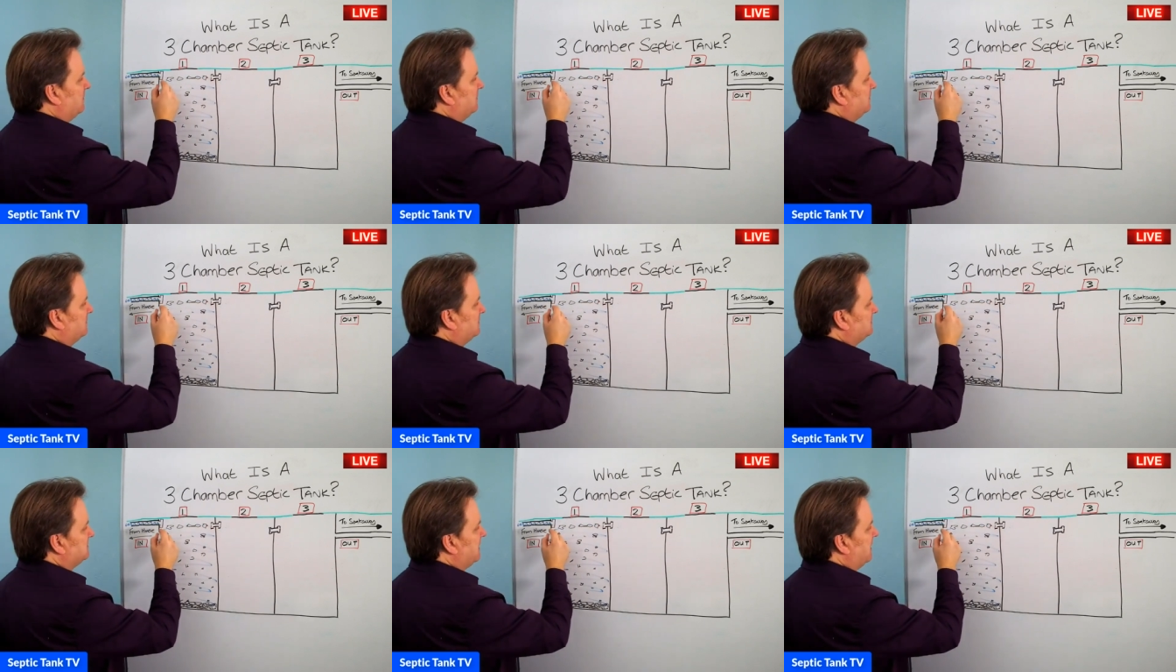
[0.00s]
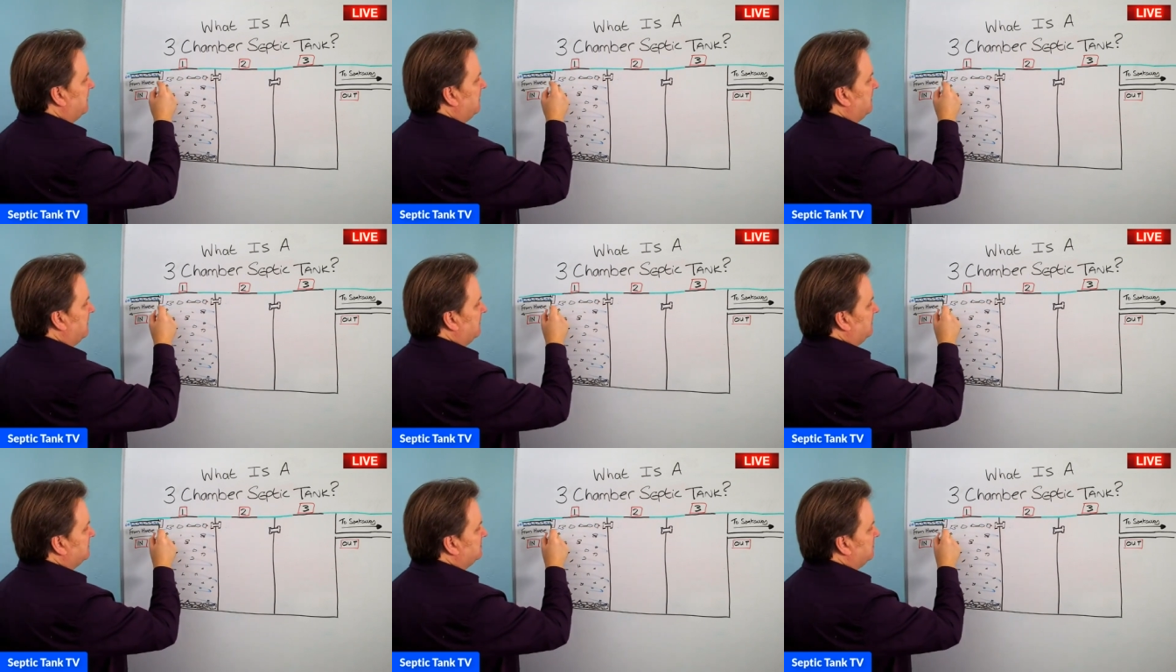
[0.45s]
It'll
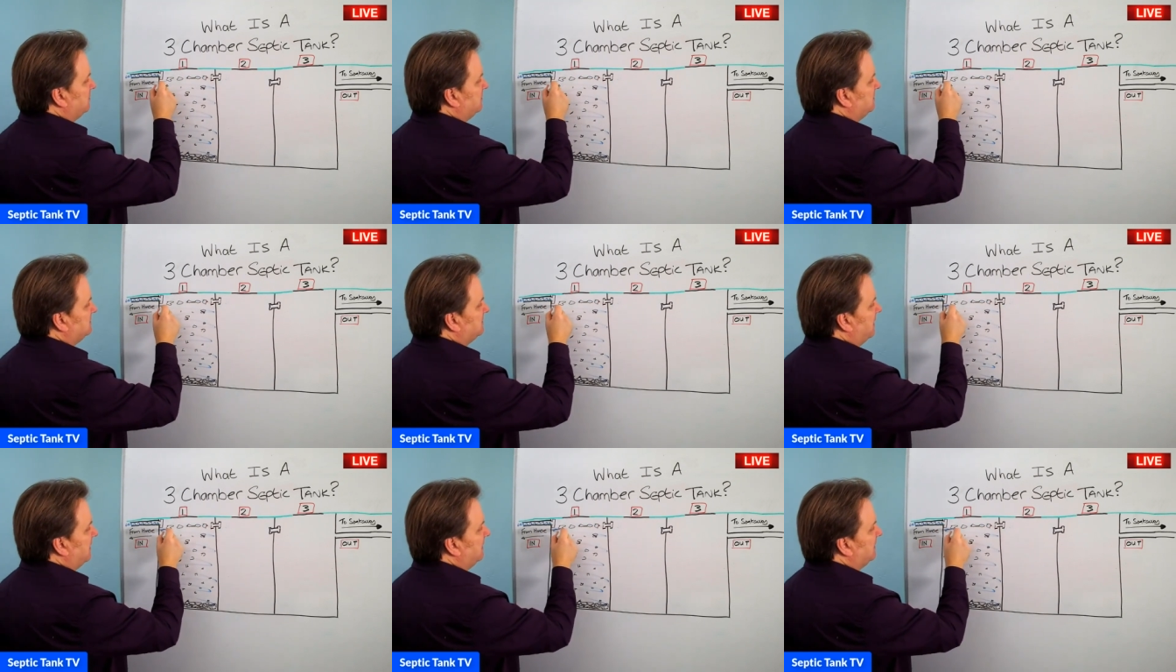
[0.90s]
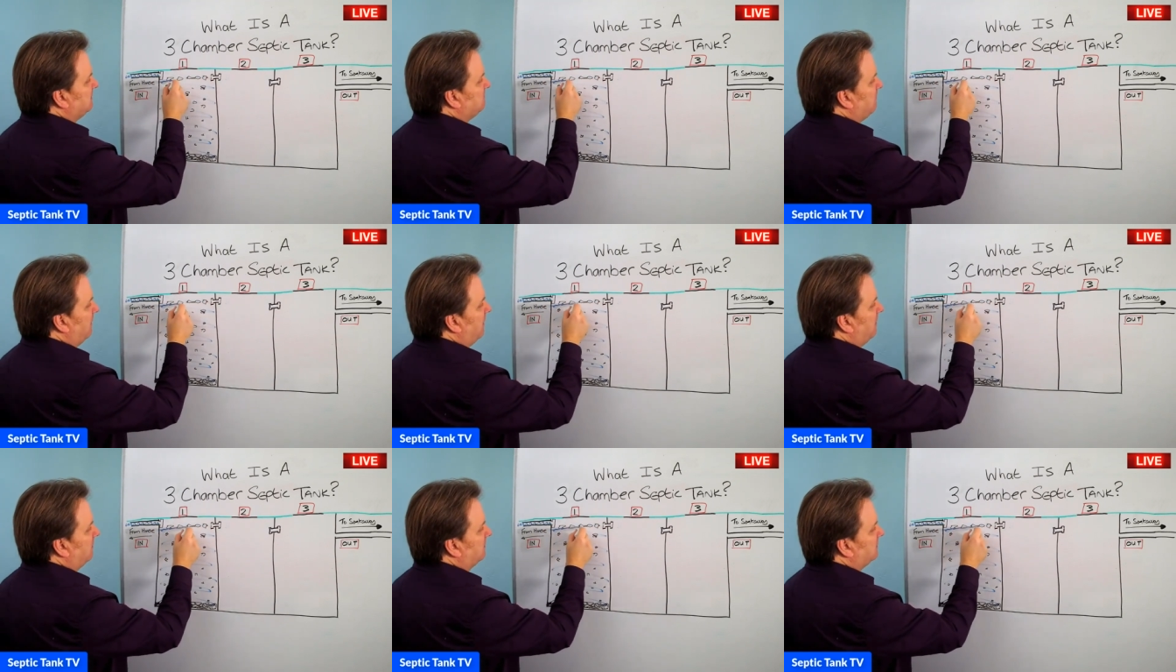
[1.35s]
stay. So the
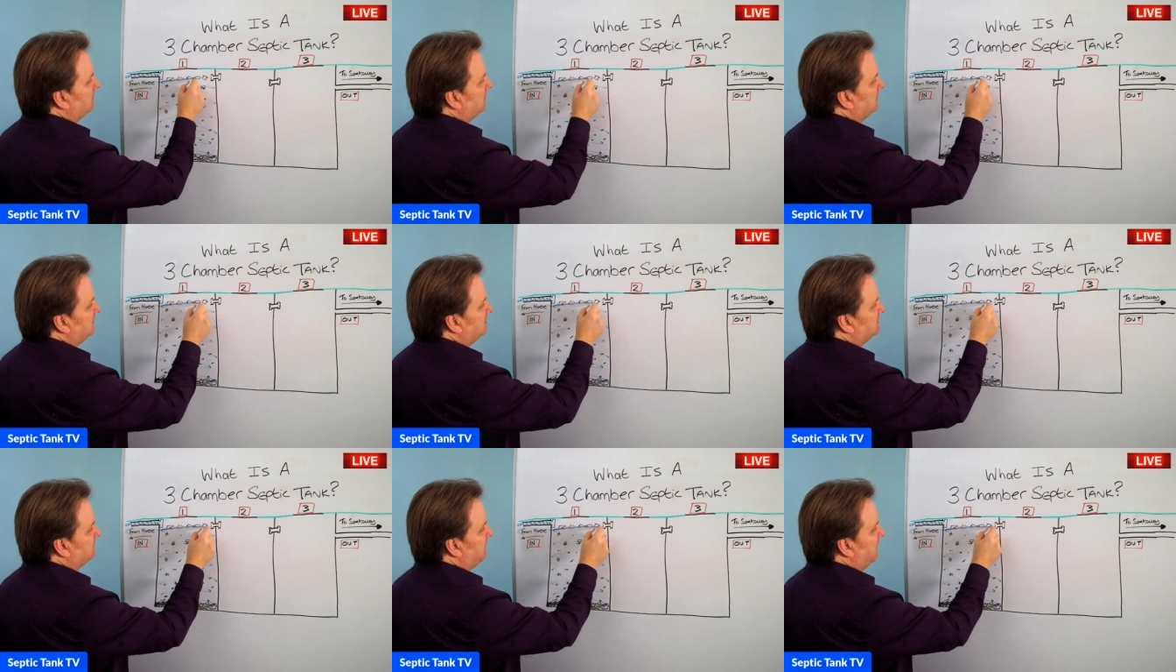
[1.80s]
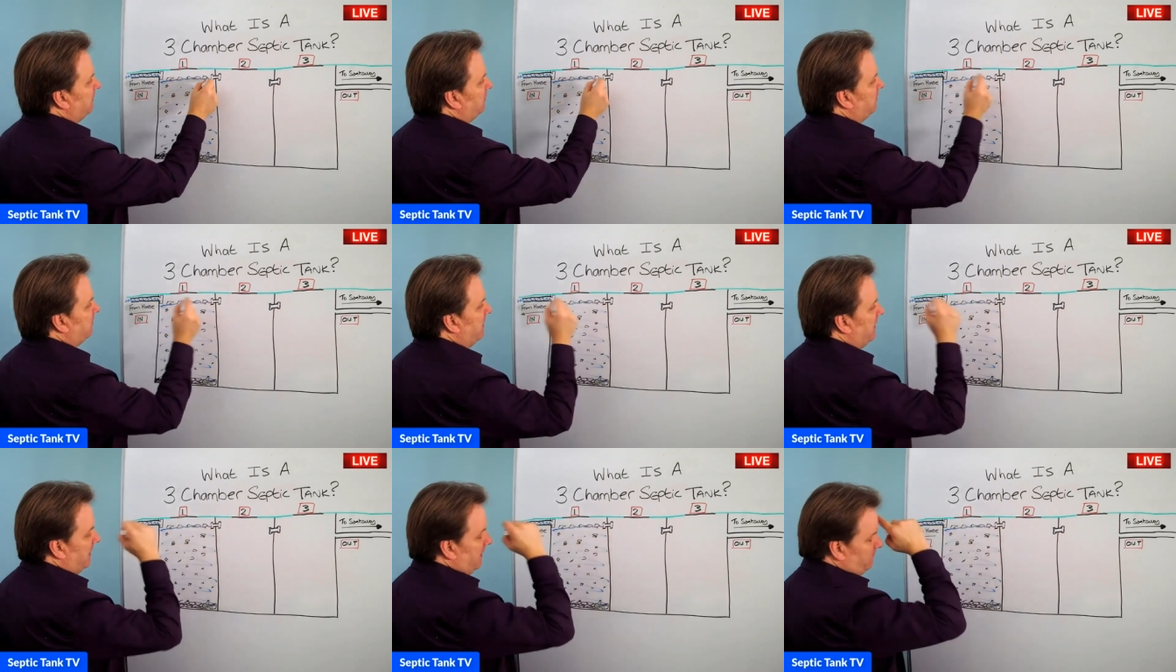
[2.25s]
tide mark is
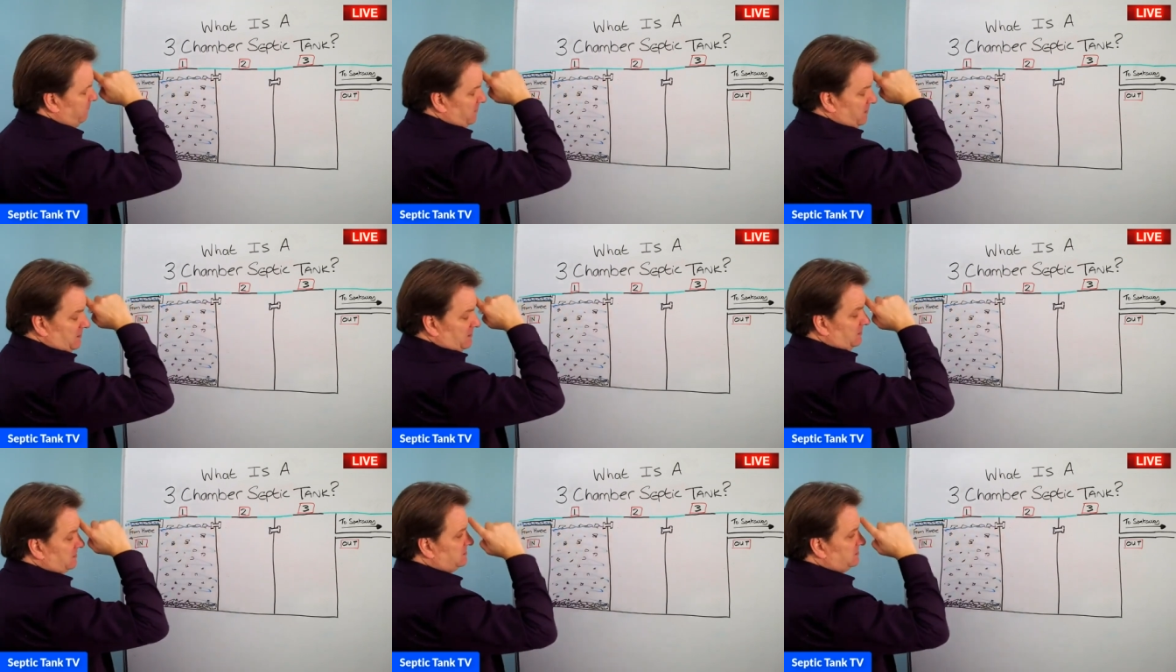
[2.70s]
about there.